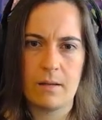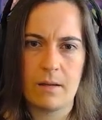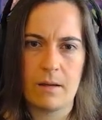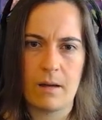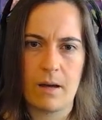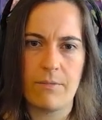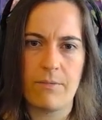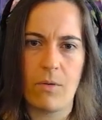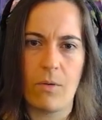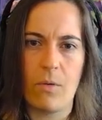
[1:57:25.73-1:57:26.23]

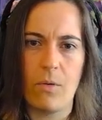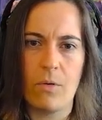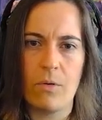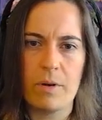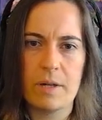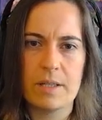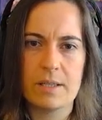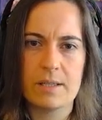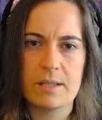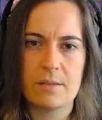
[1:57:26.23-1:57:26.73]
I've
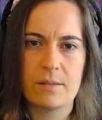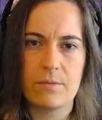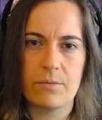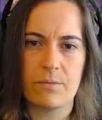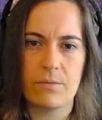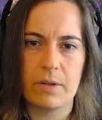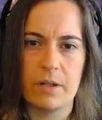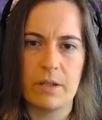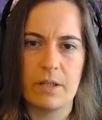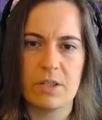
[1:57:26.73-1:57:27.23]
always
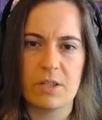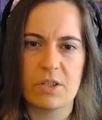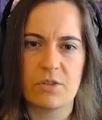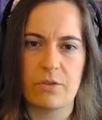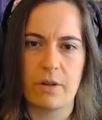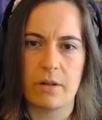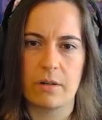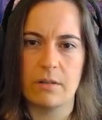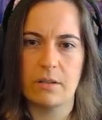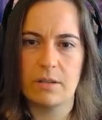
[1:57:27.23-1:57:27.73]
really
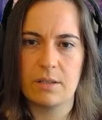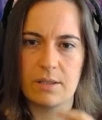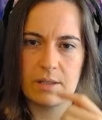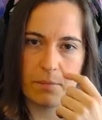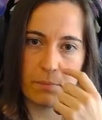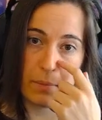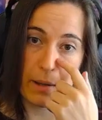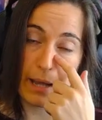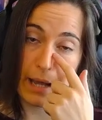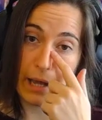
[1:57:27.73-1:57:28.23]
struggled to
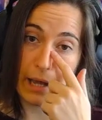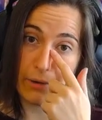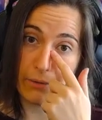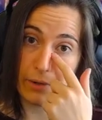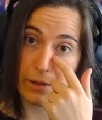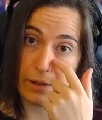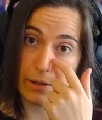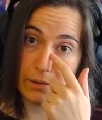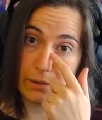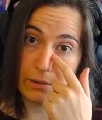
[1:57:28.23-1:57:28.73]

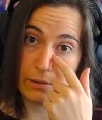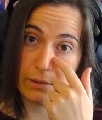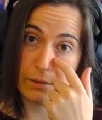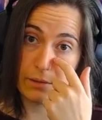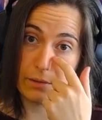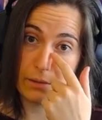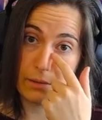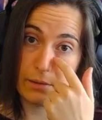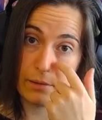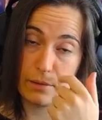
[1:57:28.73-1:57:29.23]
power
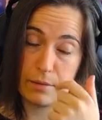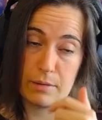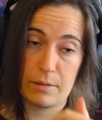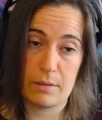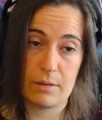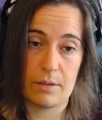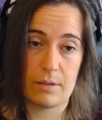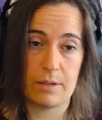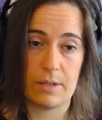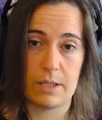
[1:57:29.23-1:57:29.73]

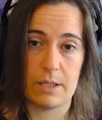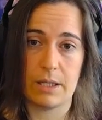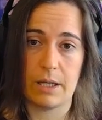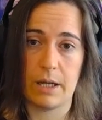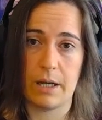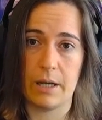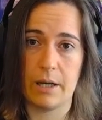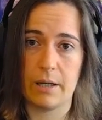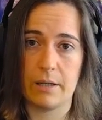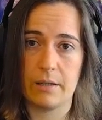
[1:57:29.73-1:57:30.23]
the
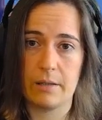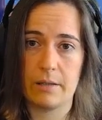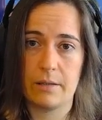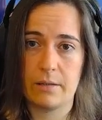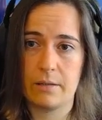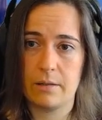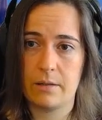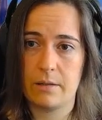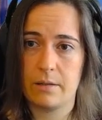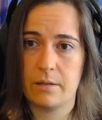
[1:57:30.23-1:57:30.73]
uh,
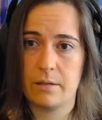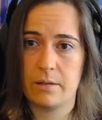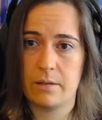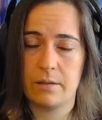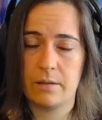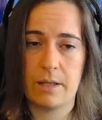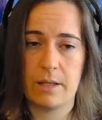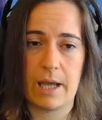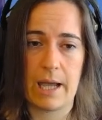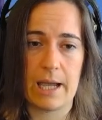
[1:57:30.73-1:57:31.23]

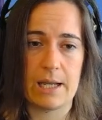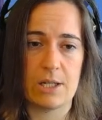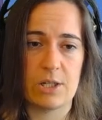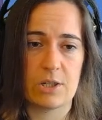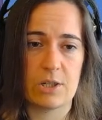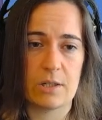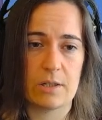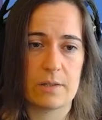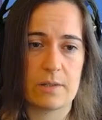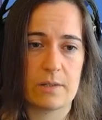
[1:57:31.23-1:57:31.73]
the
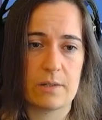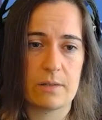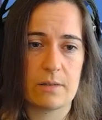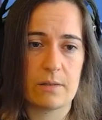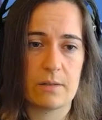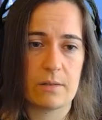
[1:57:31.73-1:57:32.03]
Aegis,